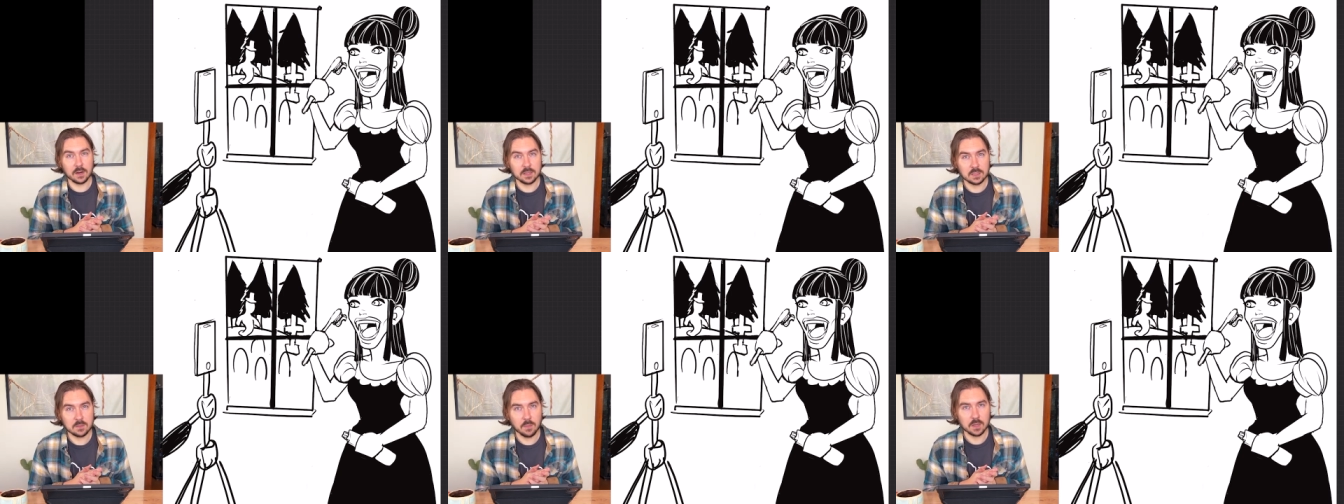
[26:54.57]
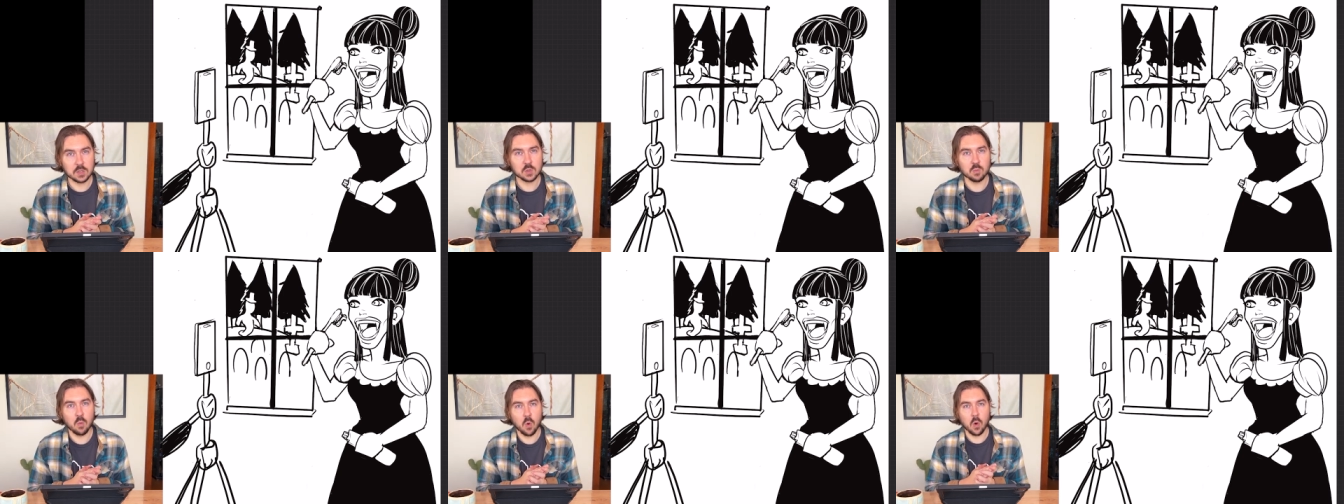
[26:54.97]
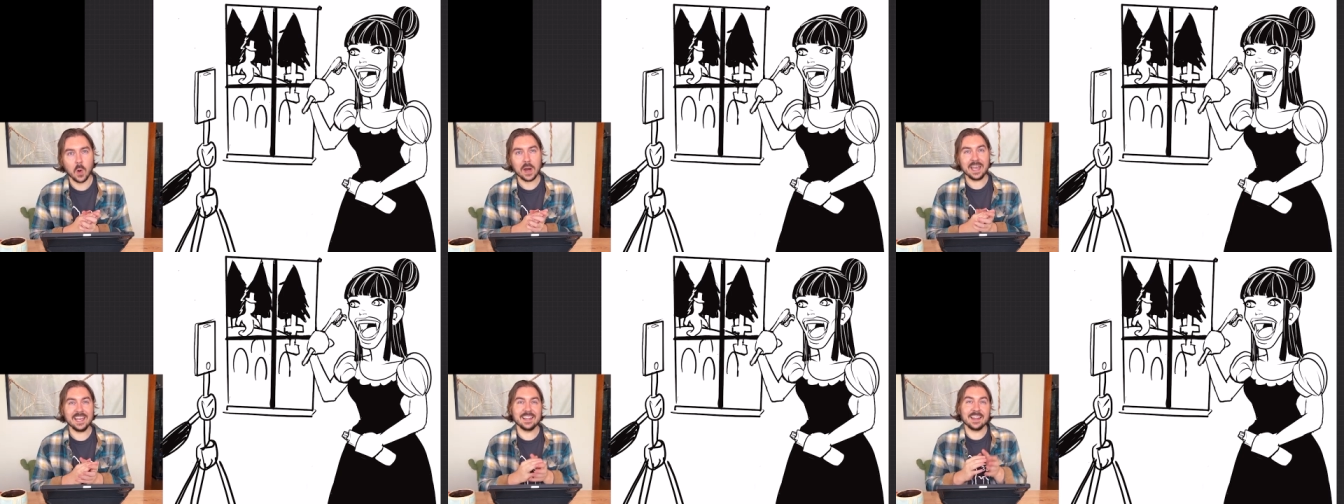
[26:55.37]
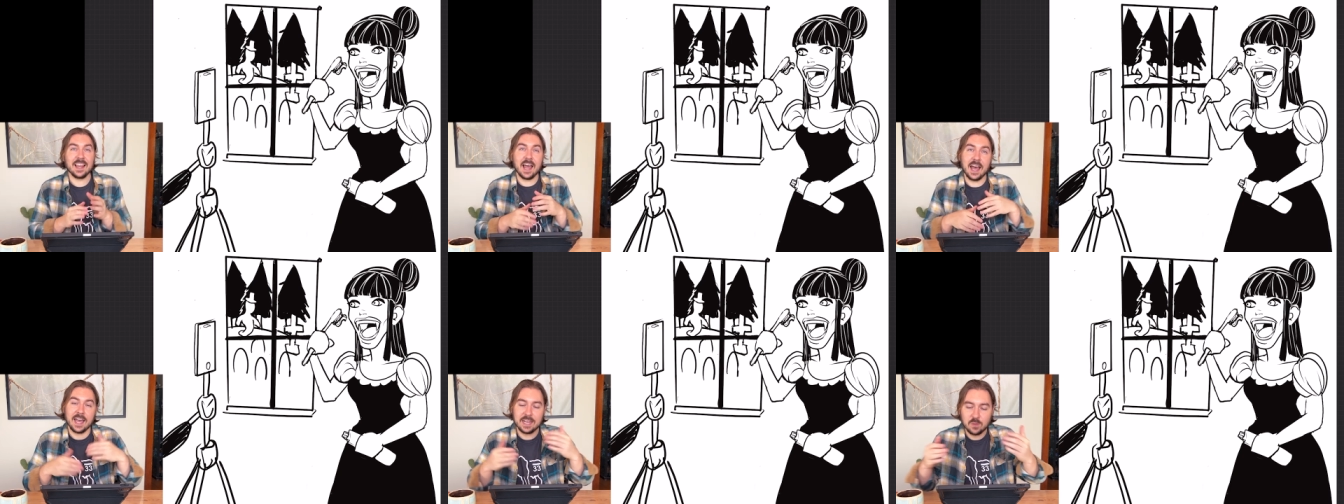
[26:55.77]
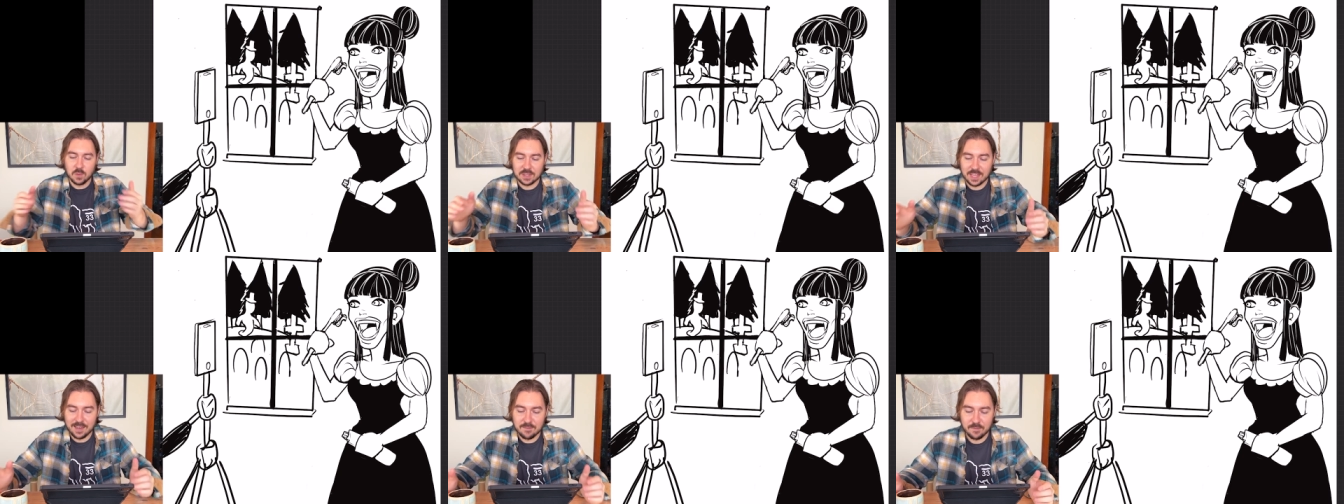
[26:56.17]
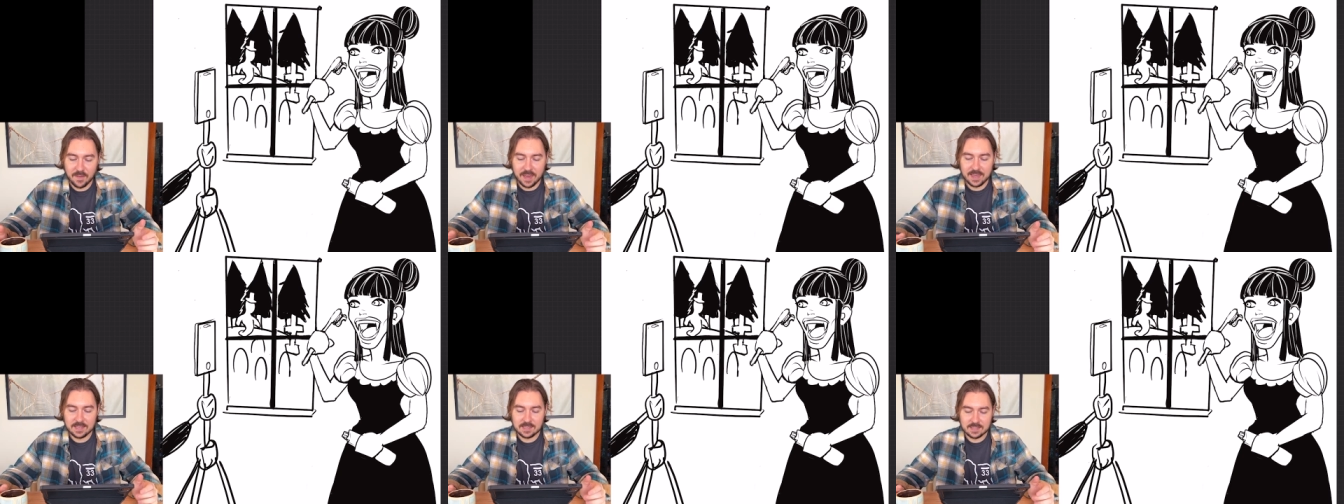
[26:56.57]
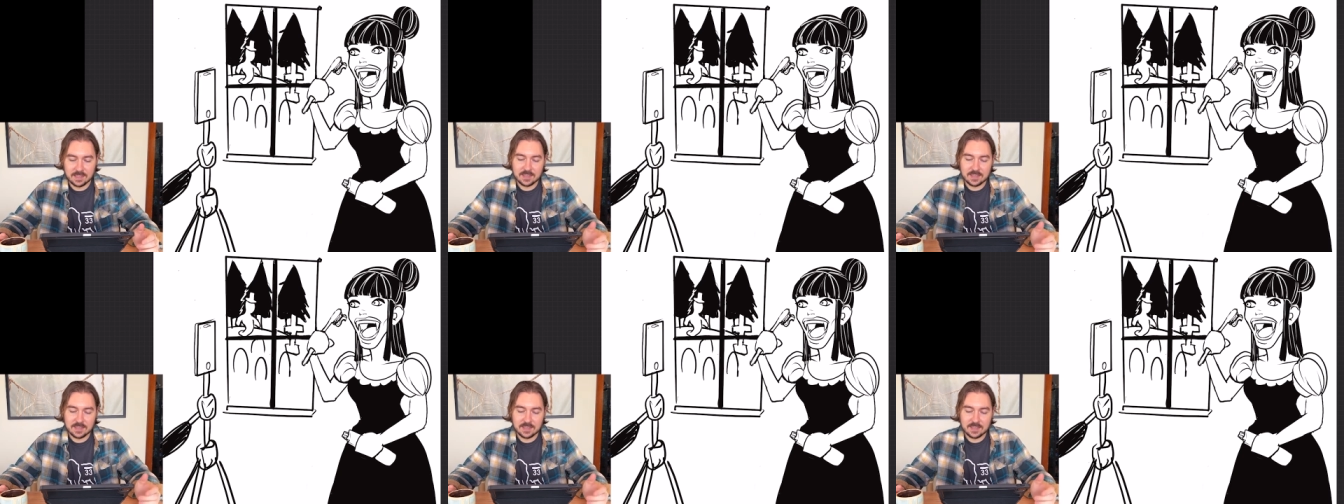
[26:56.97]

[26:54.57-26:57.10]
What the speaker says: It's much more in line with a face,